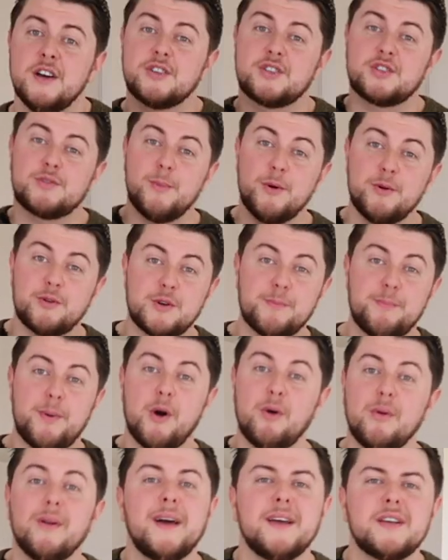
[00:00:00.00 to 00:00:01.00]
smoked
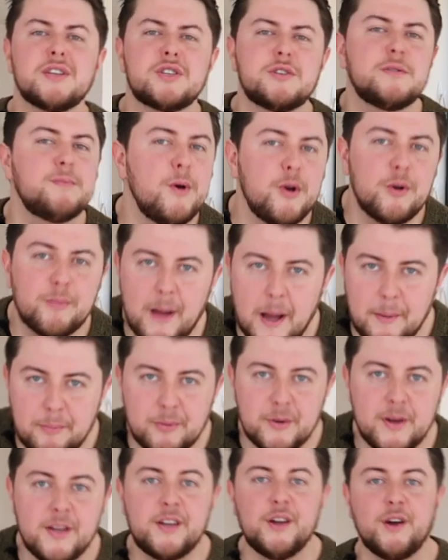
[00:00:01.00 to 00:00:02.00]
chipotle, smoked
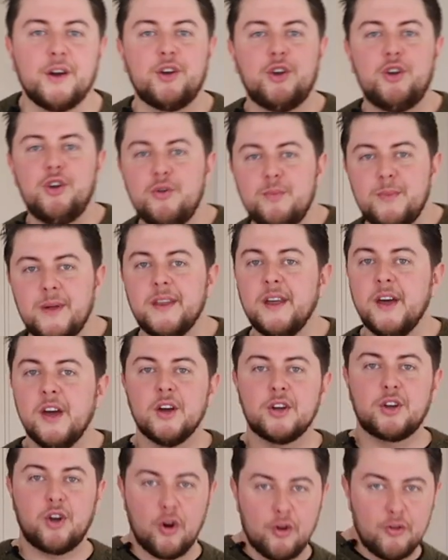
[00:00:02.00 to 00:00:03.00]
paprika, cumin,
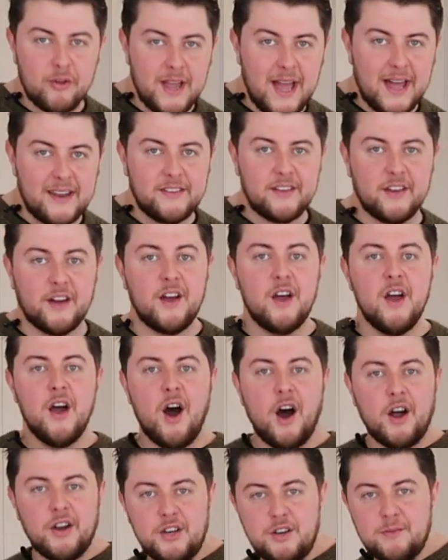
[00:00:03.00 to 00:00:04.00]
coriander,
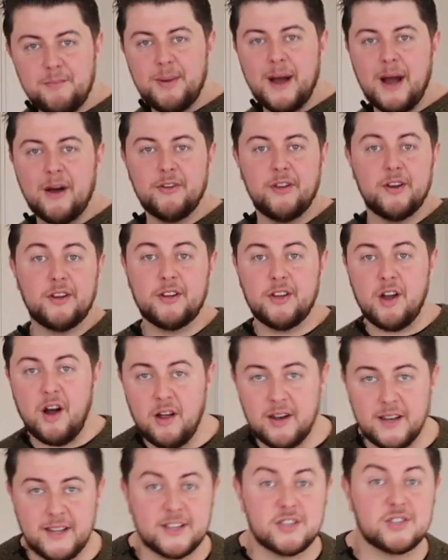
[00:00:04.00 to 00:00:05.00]
onion powder,
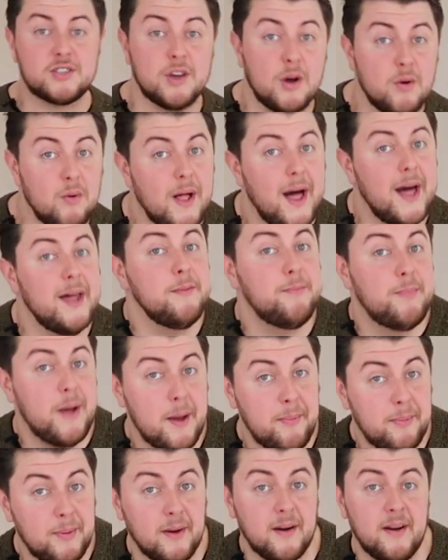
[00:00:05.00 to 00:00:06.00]
garlic, salt and
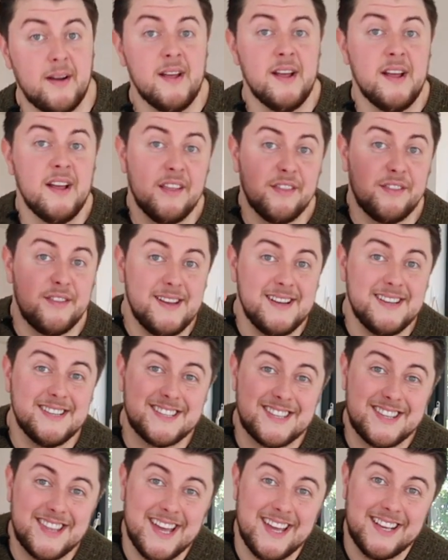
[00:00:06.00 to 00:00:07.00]
pepper. These
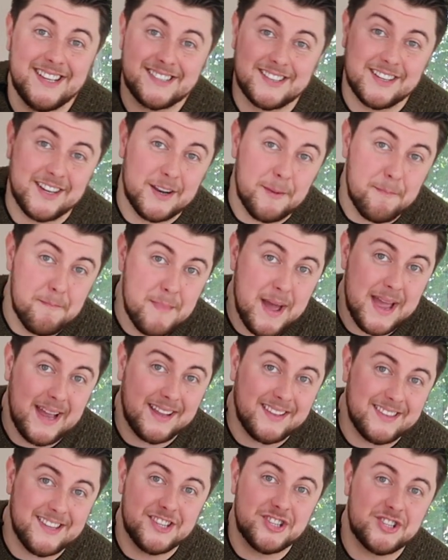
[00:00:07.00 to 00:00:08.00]
things are going to
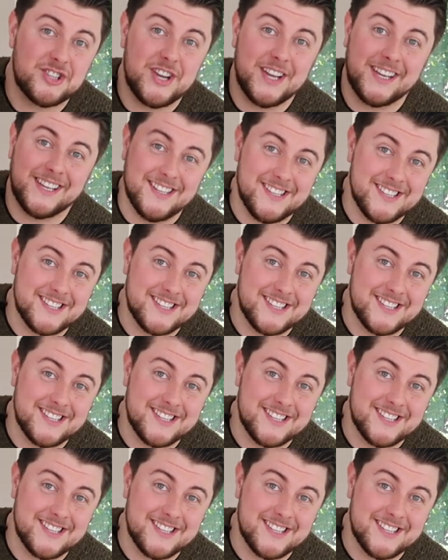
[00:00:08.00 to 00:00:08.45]
make this chicken